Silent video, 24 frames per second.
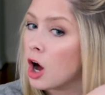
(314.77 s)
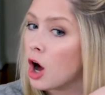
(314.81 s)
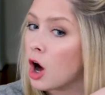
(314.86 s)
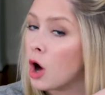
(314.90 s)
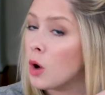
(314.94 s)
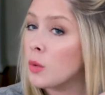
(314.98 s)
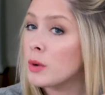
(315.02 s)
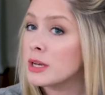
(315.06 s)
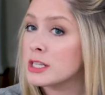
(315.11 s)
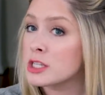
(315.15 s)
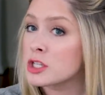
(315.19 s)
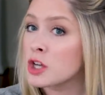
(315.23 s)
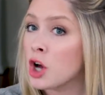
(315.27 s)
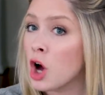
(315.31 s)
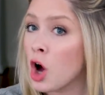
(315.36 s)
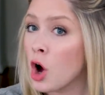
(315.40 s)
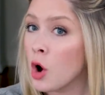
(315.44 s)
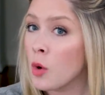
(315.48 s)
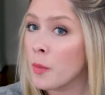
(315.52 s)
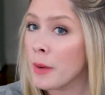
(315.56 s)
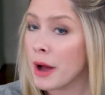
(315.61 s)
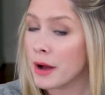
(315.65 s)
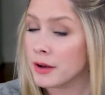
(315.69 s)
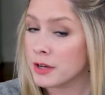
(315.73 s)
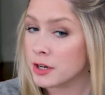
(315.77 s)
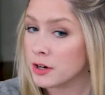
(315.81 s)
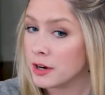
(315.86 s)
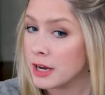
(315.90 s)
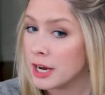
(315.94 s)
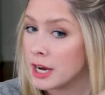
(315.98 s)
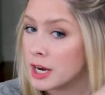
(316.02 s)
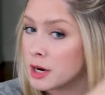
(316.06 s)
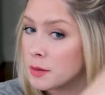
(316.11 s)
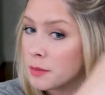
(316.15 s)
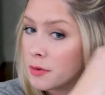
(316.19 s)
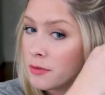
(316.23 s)
Always comb out your
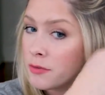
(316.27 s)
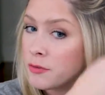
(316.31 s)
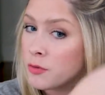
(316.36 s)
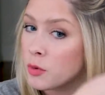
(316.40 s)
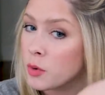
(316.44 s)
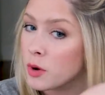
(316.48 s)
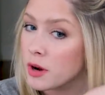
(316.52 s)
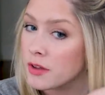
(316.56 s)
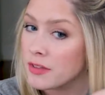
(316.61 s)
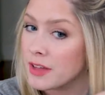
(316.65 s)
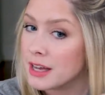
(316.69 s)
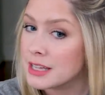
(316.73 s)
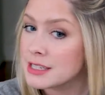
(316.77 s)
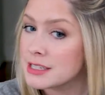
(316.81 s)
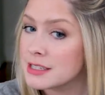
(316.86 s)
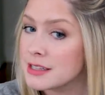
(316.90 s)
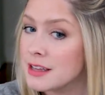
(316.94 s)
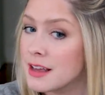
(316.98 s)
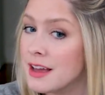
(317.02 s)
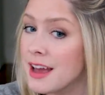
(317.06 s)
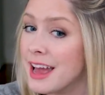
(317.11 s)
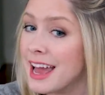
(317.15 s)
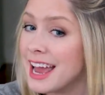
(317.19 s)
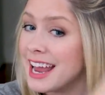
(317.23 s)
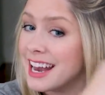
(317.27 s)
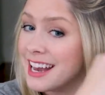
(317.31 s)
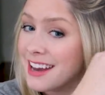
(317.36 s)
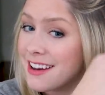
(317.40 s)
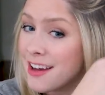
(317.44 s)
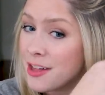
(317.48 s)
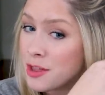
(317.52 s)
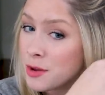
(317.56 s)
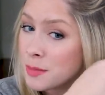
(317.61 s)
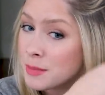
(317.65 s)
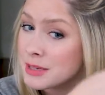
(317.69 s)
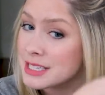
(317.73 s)
hair before. That's
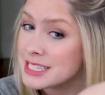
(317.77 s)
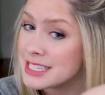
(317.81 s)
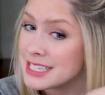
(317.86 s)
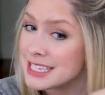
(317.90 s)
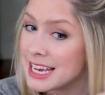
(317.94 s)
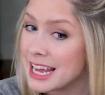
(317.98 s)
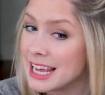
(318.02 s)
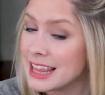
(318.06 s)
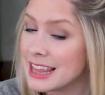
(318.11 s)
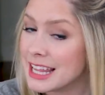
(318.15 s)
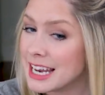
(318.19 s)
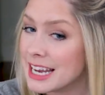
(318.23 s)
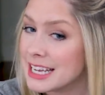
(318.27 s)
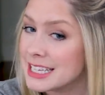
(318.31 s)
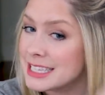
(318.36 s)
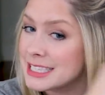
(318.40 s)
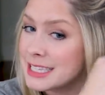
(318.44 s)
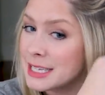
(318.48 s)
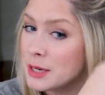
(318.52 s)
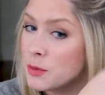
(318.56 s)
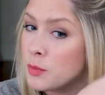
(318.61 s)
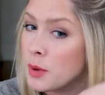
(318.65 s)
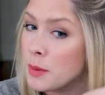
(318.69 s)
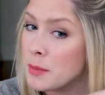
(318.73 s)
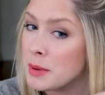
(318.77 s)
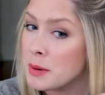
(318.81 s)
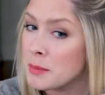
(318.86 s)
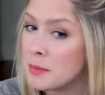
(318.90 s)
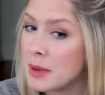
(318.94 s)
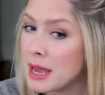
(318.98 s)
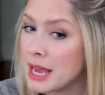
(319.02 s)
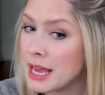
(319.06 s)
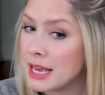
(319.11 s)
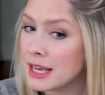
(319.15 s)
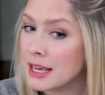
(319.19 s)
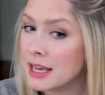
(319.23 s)
another mistake that I see women
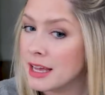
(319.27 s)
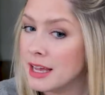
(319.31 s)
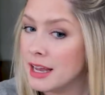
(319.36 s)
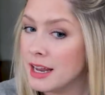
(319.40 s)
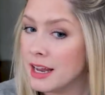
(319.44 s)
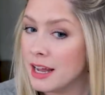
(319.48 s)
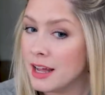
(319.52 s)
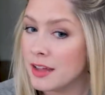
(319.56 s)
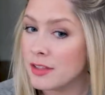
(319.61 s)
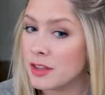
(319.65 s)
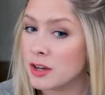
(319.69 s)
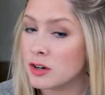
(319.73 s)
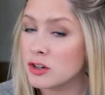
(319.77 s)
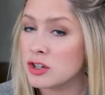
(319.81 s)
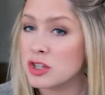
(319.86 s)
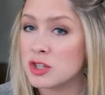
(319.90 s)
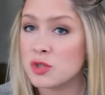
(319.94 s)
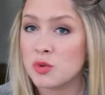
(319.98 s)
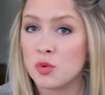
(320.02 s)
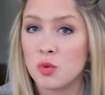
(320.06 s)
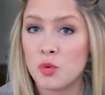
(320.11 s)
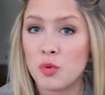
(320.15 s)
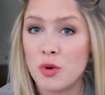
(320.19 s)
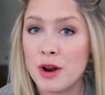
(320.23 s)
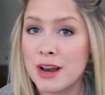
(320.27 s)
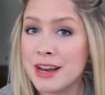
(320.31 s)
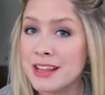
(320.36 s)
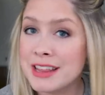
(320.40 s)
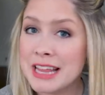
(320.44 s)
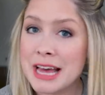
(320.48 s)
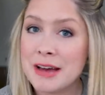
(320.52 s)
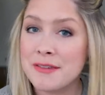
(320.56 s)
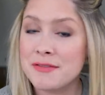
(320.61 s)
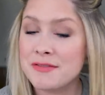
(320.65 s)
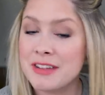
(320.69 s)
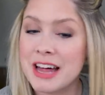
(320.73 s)
make. They're just running
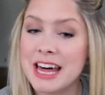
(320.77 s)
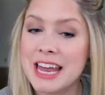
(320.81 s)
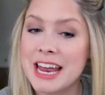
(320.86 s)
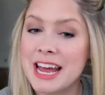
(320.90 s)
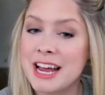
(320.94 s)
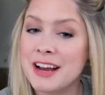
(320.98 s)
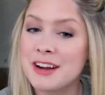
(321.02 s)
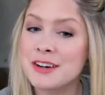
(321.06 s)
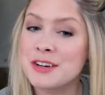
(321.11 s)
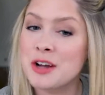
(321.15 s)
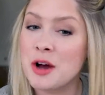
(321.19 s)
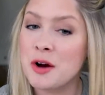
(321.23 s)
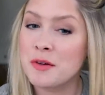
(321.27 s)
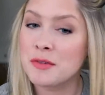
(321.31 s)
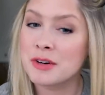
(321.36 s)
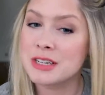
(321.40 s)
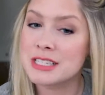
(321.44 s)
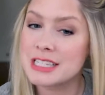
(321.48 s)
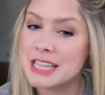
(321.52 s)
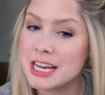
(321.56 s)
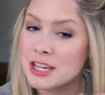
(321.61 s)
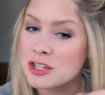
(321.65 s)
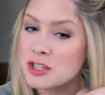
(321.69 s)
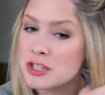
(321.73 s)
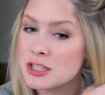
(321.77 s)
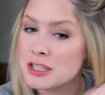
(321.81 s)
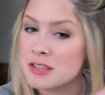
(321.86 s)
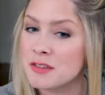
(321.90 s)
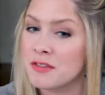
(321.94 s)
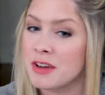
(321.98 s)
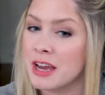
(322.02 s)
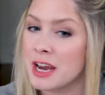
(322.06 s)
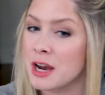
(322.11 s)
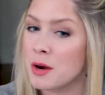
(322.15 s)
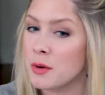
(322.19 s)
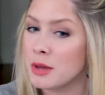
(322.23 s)
that flat iron over sections
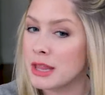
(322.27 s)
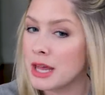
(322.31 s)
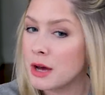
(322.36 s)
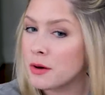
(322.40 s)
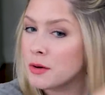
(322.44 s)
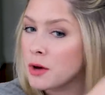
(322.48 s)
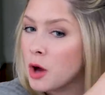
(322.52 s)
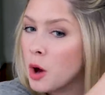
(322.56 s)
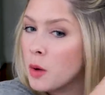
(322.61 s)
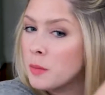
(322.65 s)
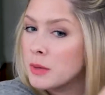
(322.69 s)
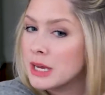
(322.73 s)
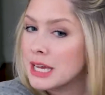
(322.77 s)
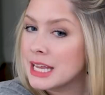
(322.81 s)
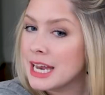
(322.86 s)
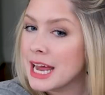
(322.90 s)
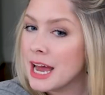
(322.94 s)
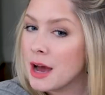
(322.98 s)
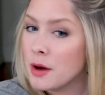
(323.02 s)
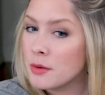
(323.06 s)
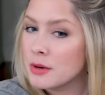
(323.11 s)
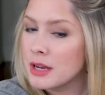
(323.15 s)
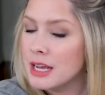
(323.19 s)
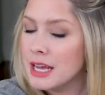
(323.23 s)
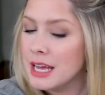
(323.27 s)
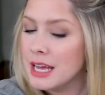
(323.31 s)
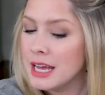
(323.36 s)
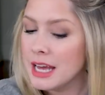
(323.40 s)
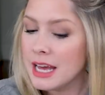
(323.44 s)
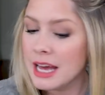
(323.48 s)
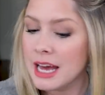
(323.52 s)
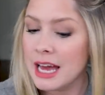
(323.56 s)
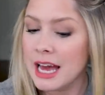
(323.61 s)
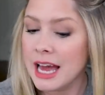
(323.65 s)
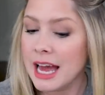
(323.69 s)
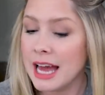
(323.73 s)
of hair without combing it out.
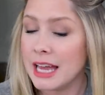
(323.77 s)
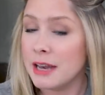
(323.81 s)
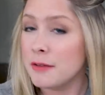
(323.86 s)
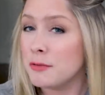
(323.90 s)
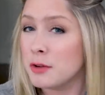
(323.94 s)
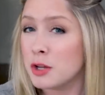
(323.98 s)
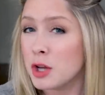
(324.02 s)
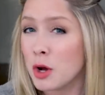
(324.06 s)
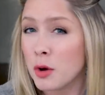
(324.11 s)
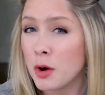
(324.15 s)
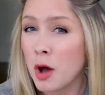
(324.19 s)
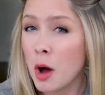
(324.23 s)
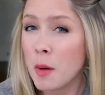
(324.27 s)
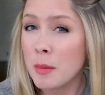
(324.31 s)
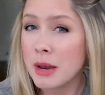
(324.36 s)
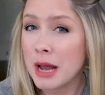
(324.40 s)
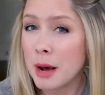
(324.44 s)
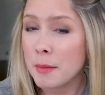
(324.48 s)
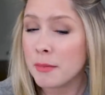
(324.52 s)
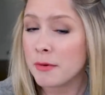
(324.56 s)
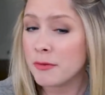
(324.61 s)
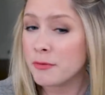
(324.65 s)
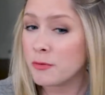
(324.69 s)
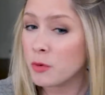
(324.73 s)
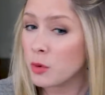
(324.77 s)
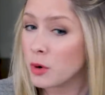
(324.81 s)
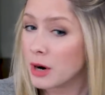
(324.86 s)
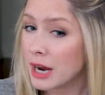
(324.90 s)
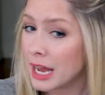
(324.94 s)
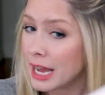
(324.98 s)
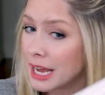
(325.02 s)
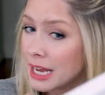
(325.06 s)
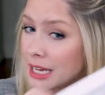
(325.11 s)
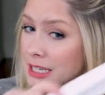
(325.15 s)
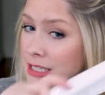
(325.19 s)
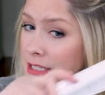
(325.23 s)
And if you don't comb it out
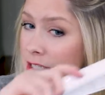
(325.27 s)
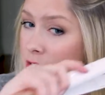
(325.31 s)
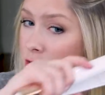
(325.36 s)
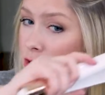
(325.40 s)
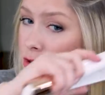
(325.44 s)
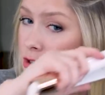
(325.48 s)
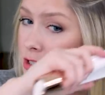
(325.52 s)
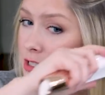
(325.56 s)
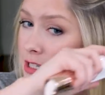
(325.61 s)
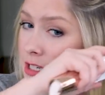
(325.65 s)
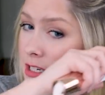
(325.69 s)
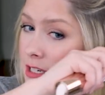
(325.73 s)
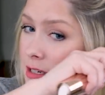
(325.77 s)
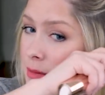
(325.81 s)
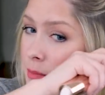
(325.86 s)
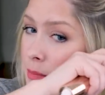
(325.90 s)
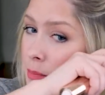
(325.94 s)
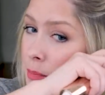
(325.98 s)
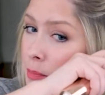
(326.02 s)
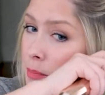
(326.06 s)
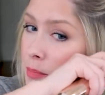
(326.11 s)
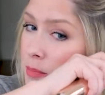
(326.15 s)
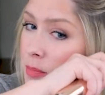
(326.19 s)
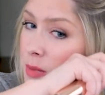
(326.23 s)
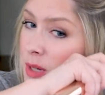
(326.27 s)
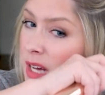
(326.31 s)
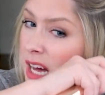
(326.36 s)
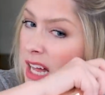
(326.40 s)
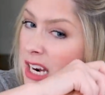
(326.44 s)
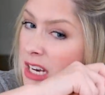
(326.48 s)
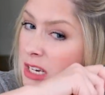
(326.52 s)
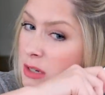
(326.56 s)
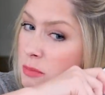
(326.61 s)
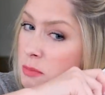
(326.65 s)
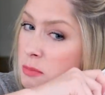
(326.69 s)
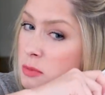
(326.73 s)
beforehand, you're just gonna
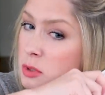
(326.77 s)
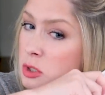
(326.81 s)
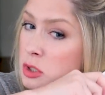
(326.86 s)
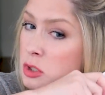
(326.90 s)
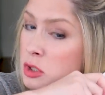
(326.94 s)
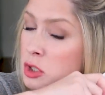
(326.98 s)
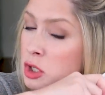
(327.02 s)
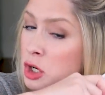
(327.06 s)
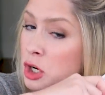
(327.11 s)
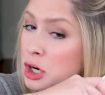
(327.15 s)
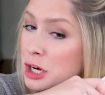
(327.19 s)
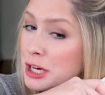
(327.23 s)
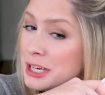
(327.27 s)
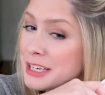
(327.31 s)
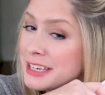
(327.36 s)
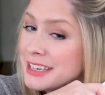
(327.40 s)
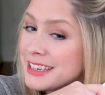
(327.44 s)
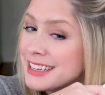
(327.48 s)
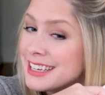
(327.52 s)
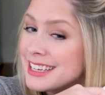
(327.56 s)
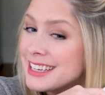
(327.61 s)
kind of cook